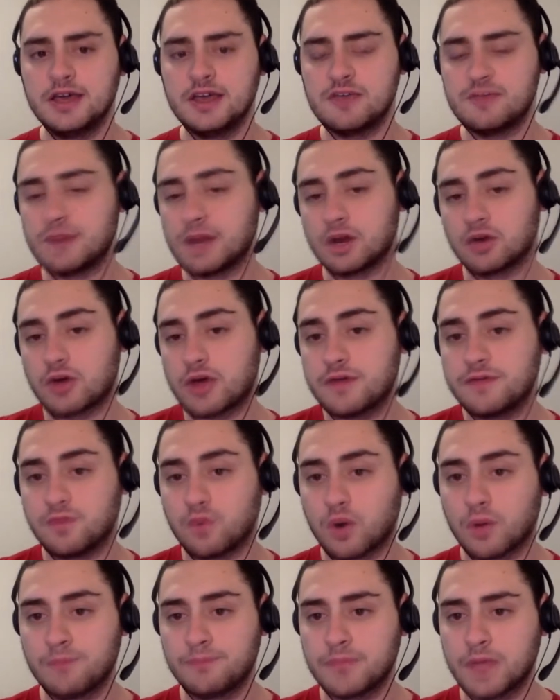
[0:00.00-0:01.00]
He's been in great
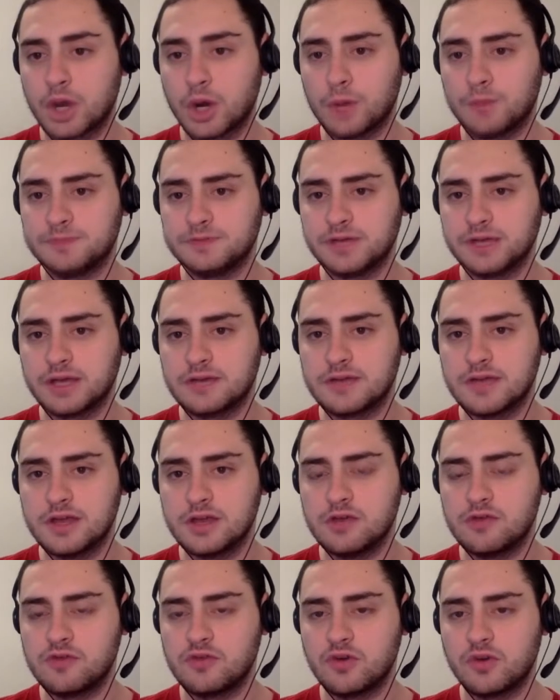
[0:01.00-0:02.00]
form, and hopefully he
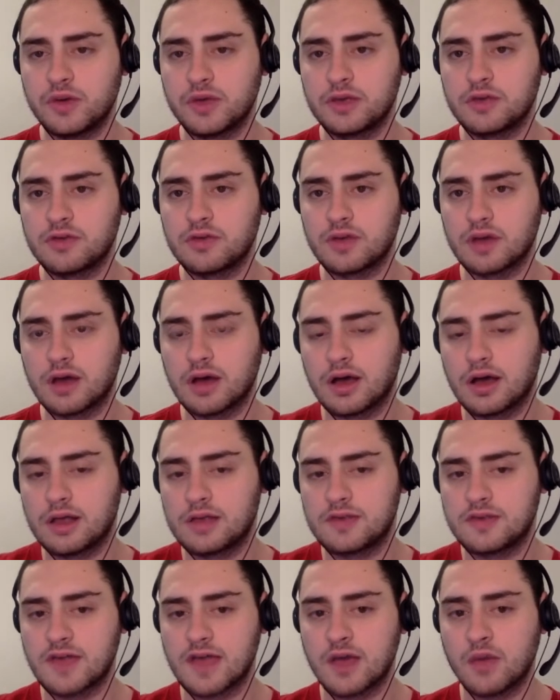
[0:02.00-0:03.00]
continues doing,
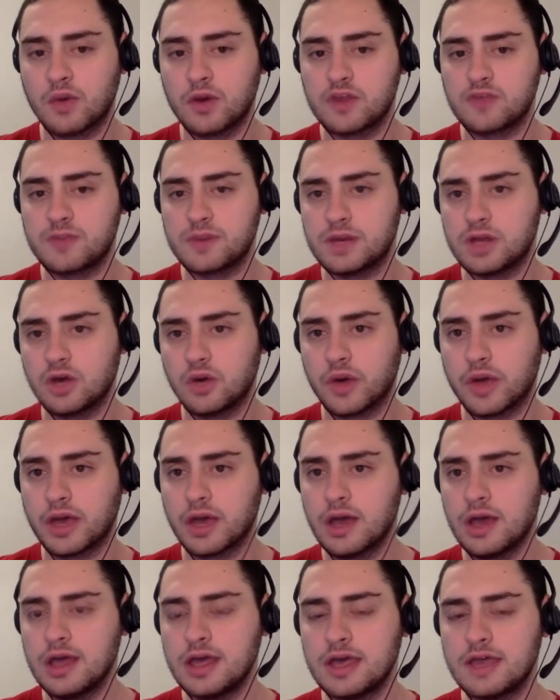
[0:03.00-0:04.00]
what he's been
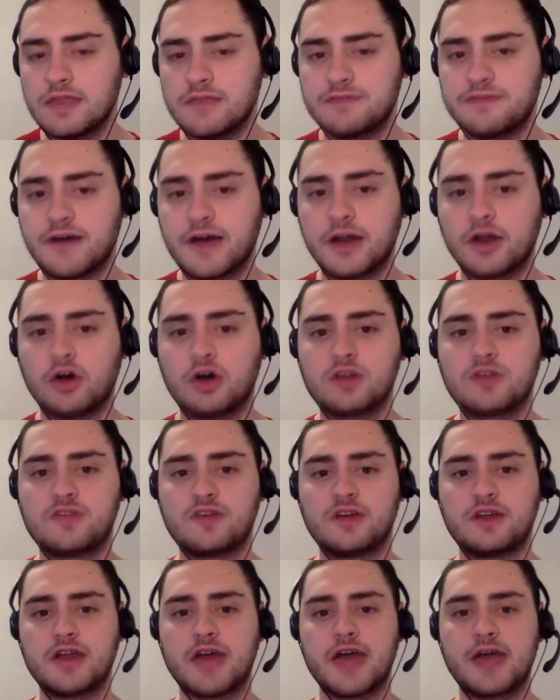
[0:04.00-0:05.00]
doing in the final on
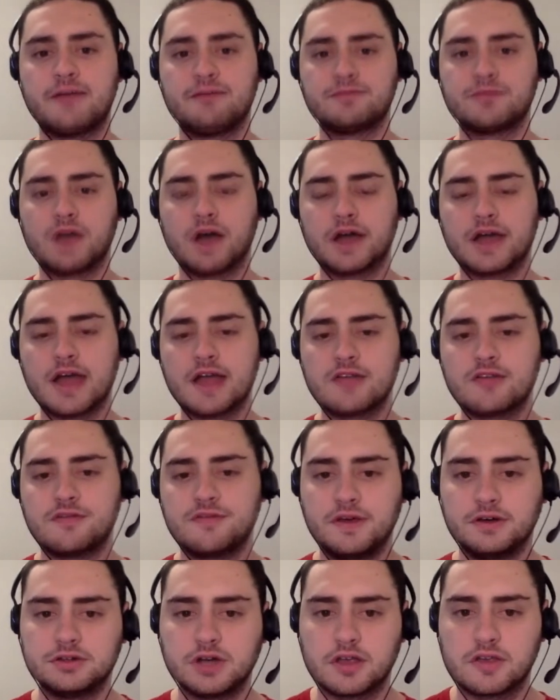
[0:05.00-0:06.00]
Sunday
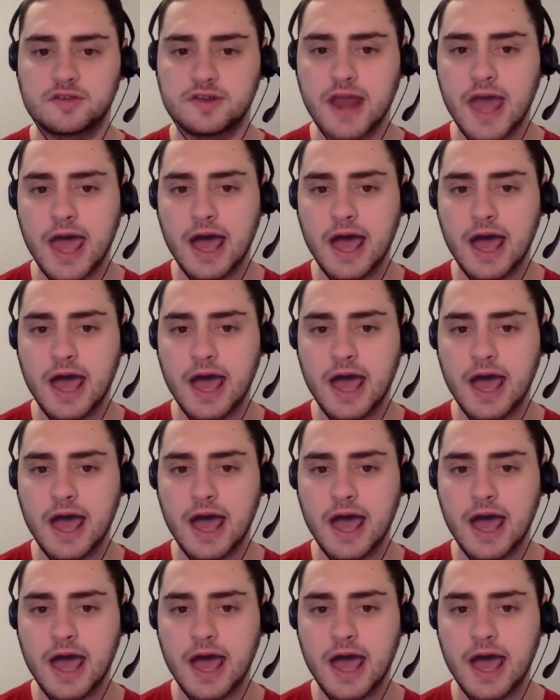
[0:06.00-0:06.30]
against Felix.